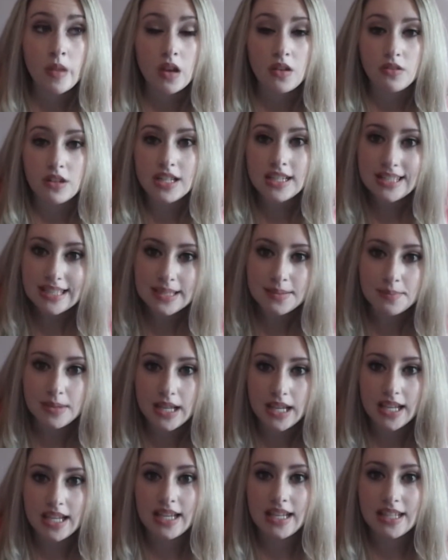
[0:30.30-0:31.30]
Reason
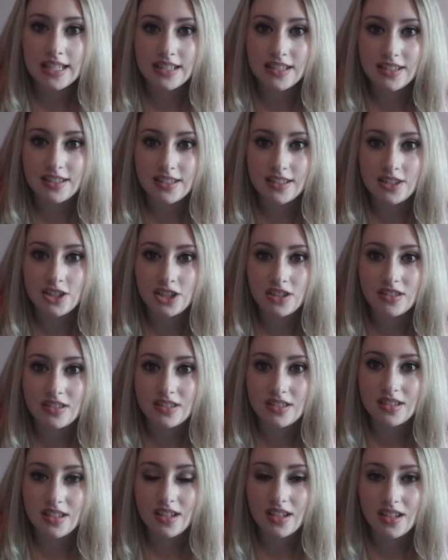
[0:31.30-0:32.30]
being is
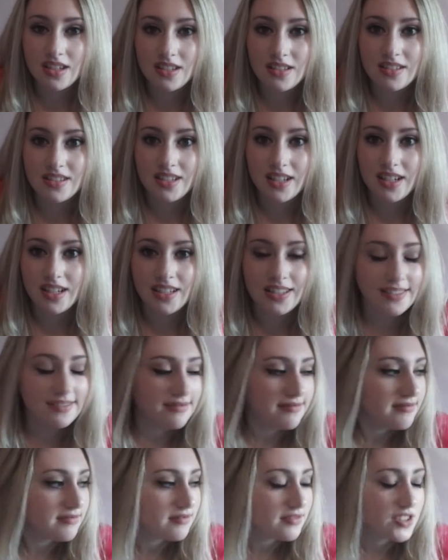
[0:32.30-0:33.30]
just because I
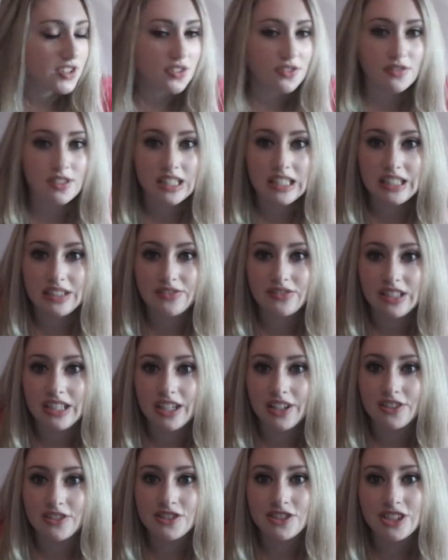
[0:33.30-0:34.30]
don't have the
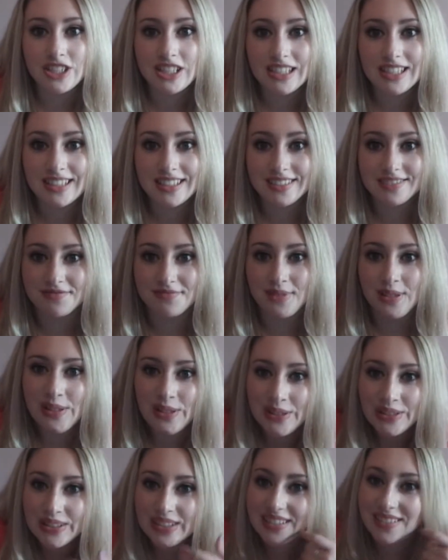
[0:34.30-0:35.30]
energy to
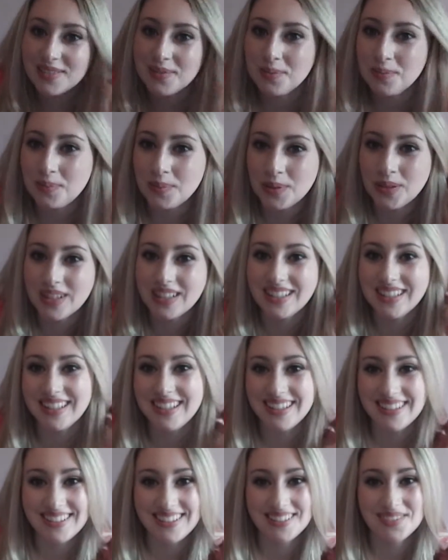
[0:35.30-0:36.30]
put like,
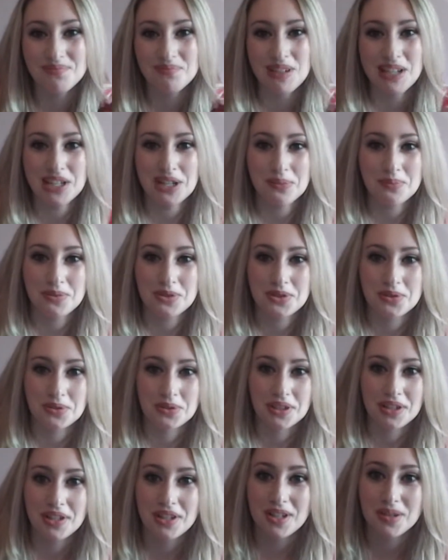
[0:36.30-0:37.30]
a makeup
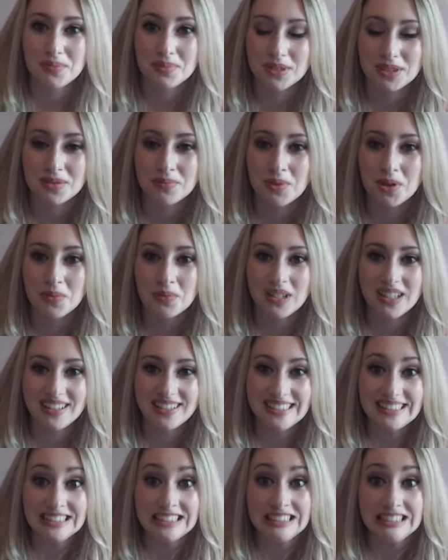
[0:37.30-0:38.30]
tutorial up at the
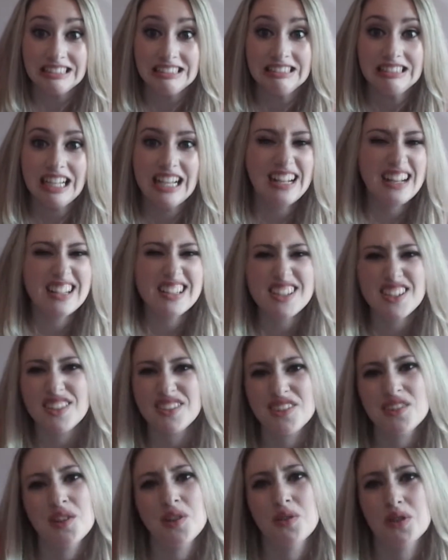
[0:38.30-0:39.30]
moment. And I
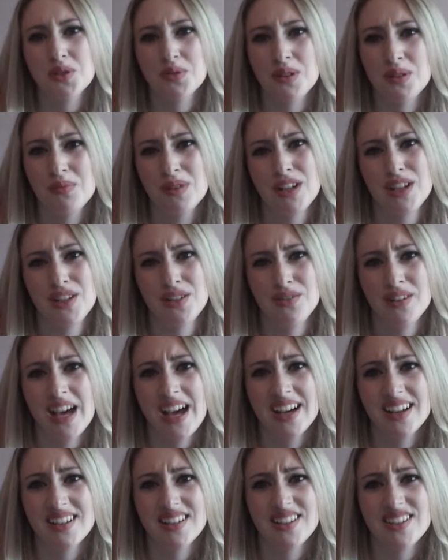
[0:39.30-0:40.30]
still don't know which one I'm gonna do
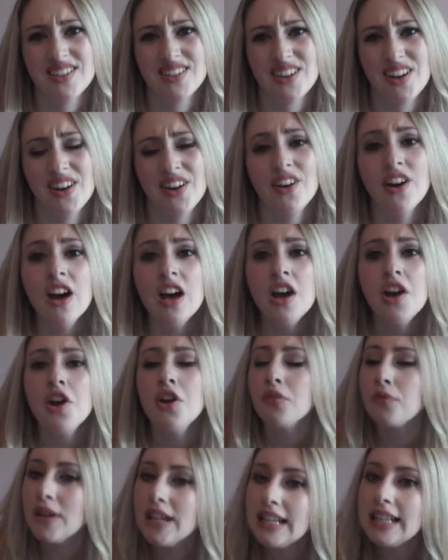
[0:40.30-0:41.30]
next. So
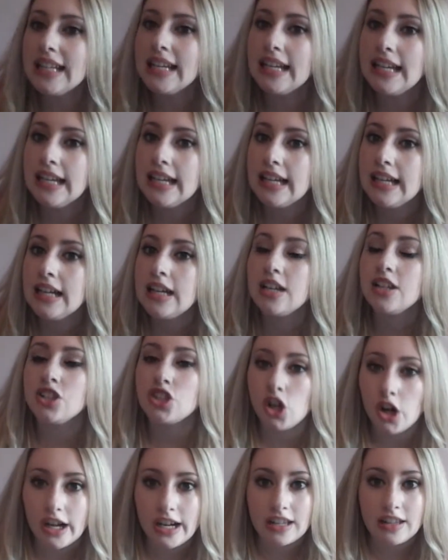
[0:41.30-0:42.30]
really
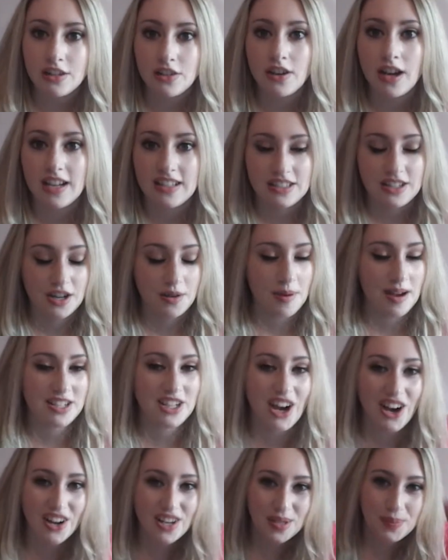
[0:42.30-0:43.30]
sorry that you guys hear my
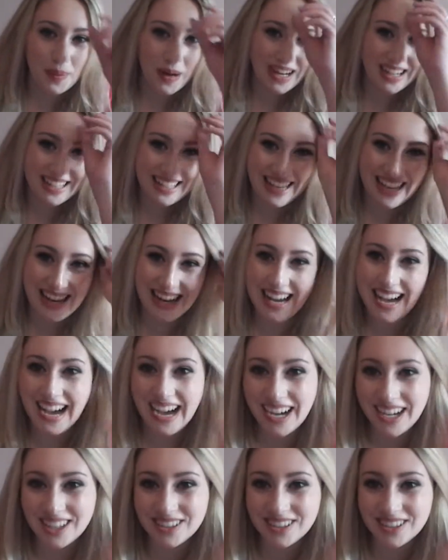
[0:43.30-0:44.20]
dog barking.